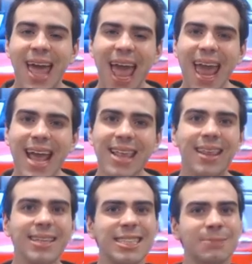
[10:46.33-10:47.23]
And
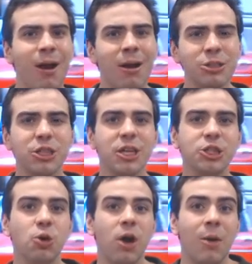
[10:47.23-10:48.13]
this is partially a
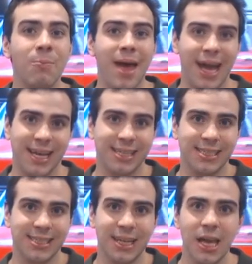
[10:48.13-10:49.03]
joke on
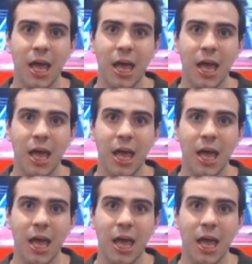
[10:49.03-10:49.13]
Max.